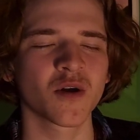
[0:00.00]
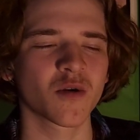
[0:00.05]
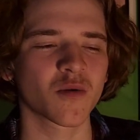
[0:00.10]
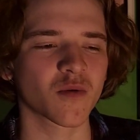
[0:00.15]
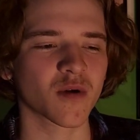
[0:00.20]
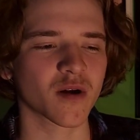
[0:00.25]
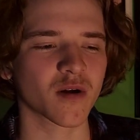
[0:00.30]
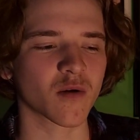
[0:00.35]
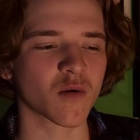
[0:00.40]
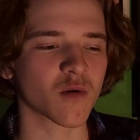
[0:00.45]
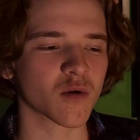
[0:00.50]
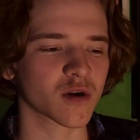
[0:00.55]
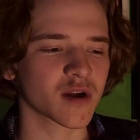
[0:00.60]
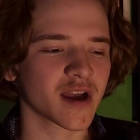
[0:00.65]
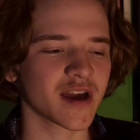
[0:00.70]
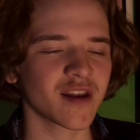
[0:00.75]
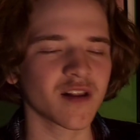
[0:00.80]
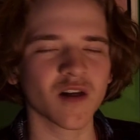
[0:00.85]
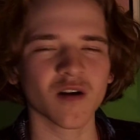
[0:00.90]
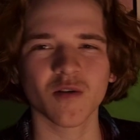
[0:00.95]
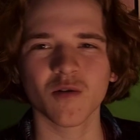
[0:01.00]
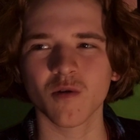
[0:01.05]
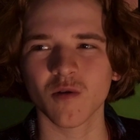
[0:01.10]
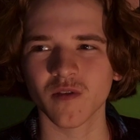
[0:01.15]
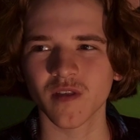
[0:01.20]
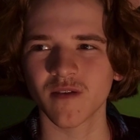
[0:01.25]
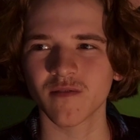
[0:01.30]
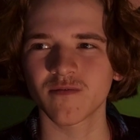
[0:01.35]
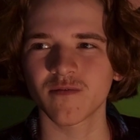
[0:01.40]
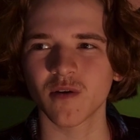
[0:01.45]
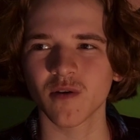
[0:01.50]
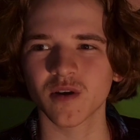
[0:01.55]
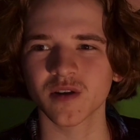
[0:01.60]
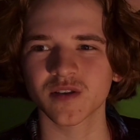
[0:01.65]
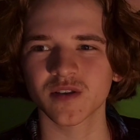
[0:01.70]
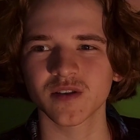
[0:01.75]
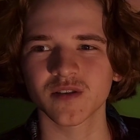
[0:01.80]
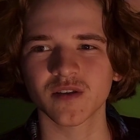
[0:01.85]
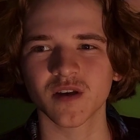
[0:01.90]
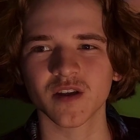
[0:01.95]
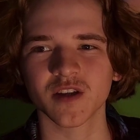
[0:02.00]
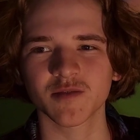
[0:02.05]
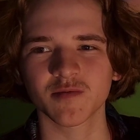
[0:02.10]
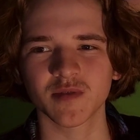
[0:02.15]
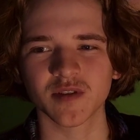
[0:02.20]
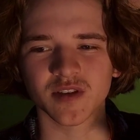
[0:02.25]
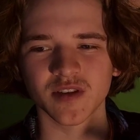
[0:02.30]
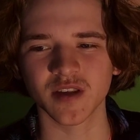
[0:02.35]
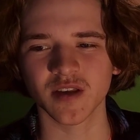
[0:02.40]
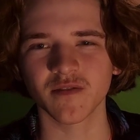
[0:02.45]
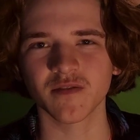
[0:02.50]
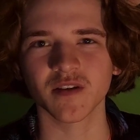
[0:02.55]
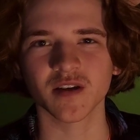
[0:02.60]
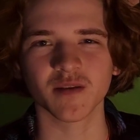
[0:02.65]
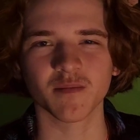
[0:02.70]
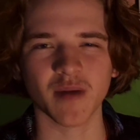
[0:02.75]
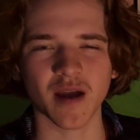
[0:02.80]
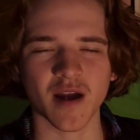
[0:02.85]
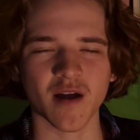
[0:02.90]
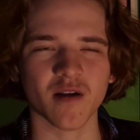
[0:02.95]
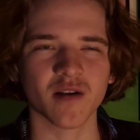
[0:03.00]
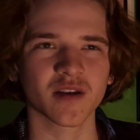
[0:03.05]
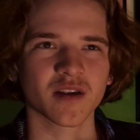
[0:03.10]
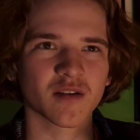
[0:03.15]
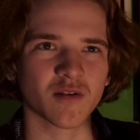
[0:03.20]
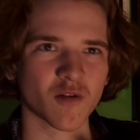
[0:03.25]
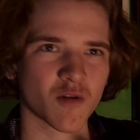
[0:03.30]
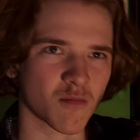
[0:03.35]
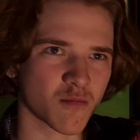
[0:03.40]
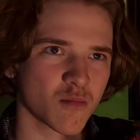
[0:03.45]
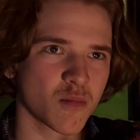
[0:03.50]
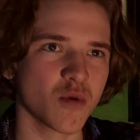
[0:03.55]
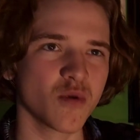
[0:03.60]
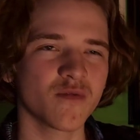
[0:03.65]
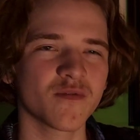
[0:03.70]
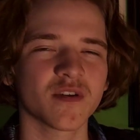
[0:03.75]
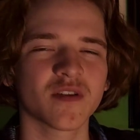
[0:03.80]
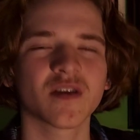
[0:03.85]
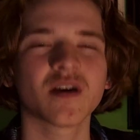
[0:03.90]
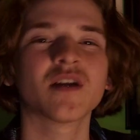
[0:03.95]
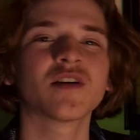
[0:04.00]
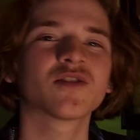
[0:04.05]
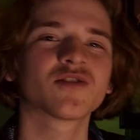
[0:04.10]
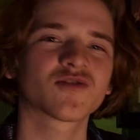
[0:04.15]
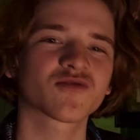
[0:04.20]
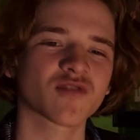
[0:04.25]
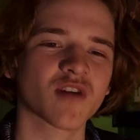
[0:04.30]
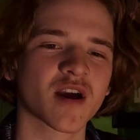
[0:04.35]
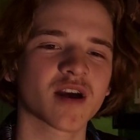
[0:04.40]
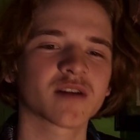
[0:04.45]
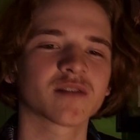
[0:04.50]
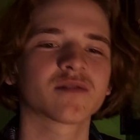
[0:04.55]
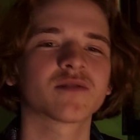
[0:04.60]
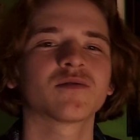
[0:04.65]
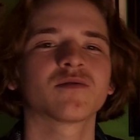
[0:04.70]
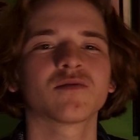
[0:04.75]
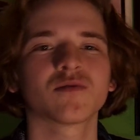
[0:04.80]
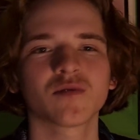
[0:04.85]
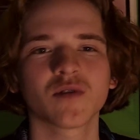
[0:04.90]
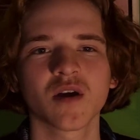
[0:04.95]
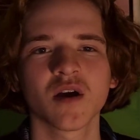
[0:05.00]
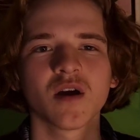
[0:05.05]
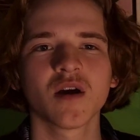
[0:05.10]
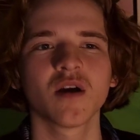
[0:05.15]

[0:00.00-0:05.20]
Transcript: or analog horror that focuses on a specific parody or movie that is trying to